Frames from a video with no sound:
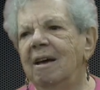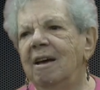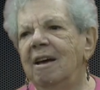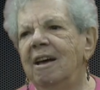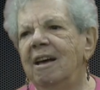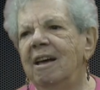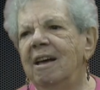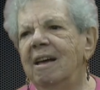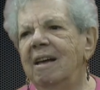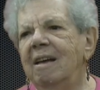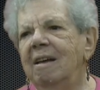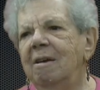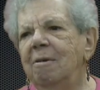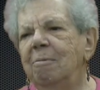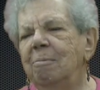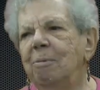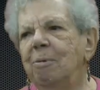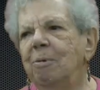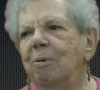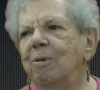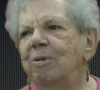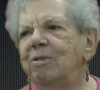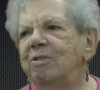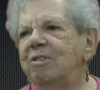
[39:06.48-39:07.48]

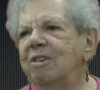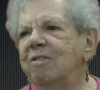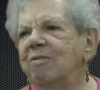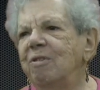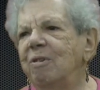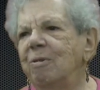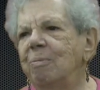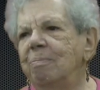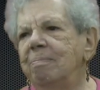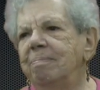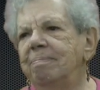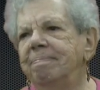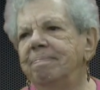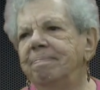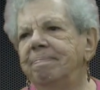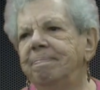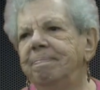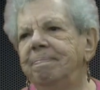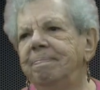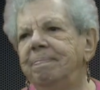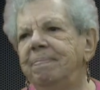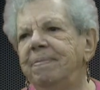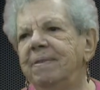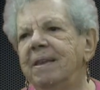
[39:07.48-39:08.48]
Most of them,
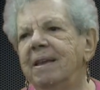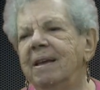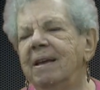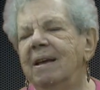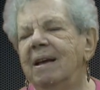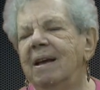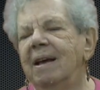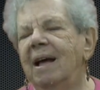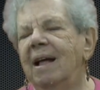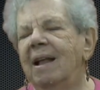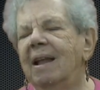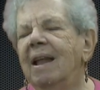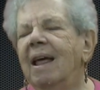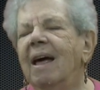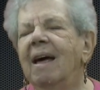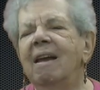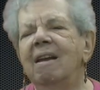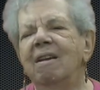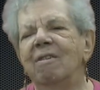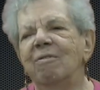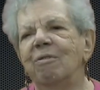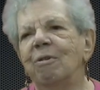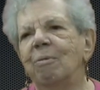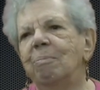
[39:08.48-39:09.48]
a lot
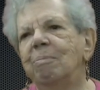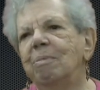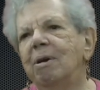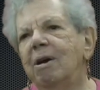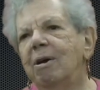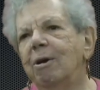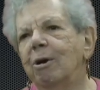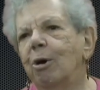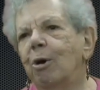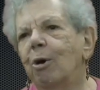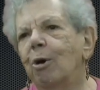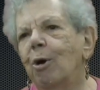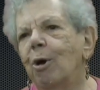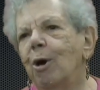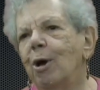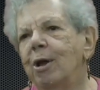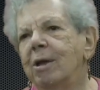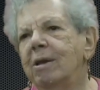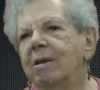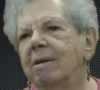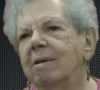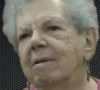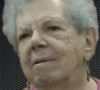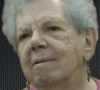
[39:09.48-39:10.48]
of them are
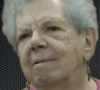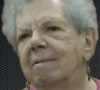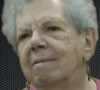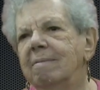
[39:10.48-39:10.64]
gone.